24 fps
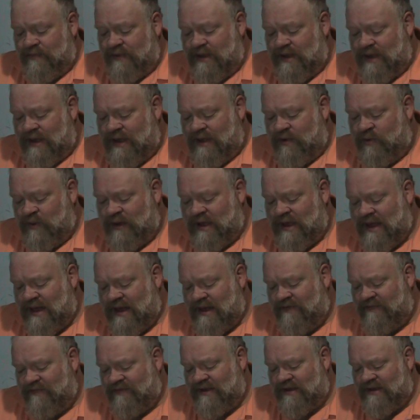And we
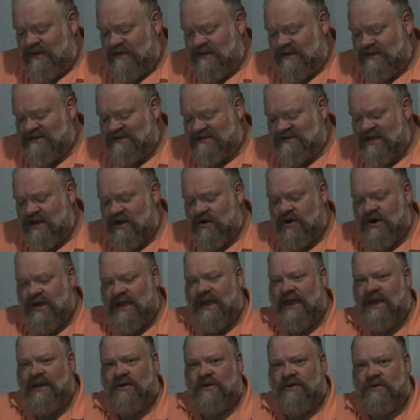have the, the center
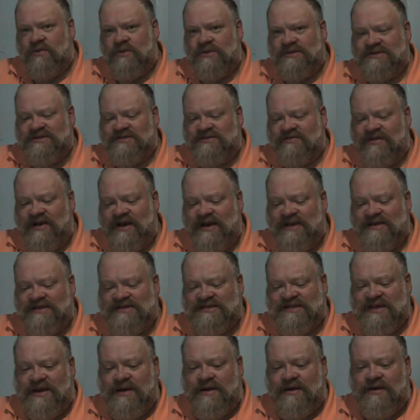candle, which is right in the
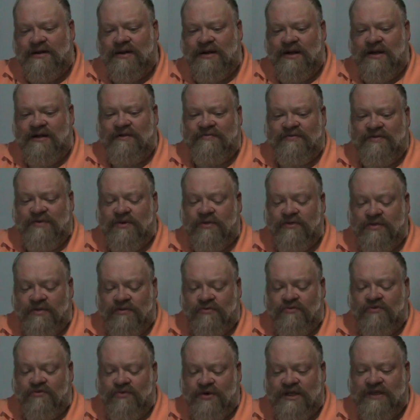center of the, the
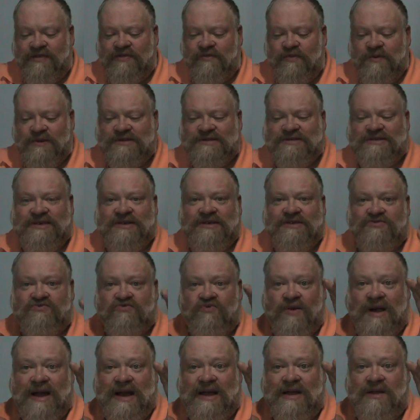wreath, which is
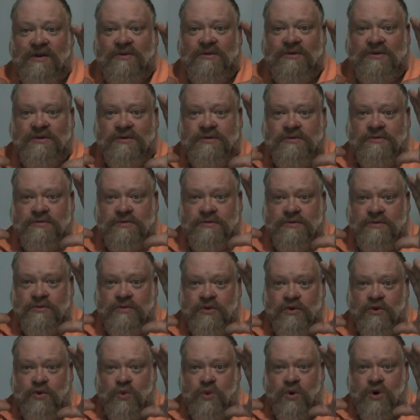round,
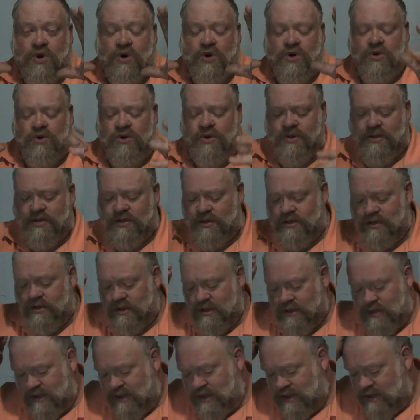the world.
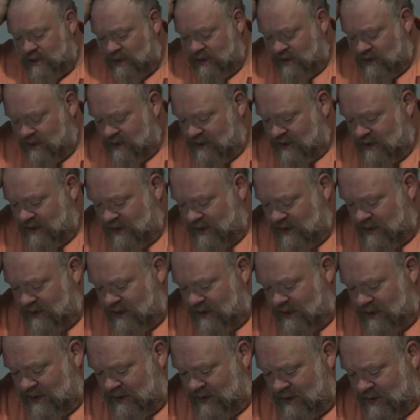And,
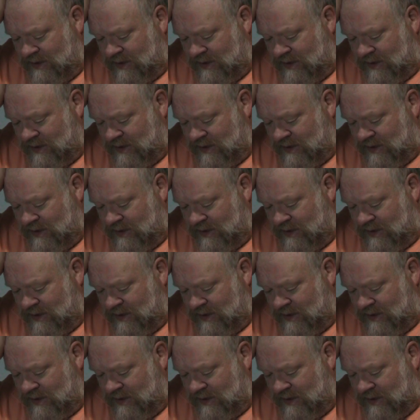and